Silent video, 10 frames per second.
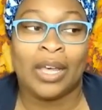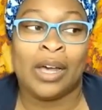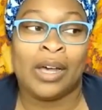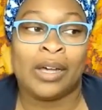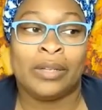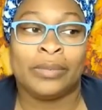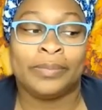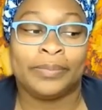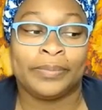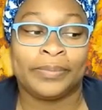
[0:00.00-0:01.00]

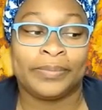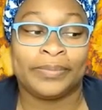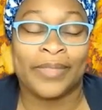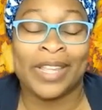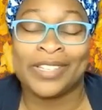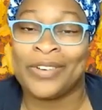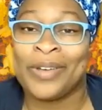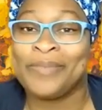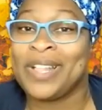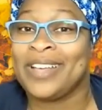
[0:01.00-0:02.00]
Um, and so
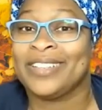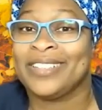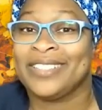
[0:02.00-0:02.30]
I'm blessed.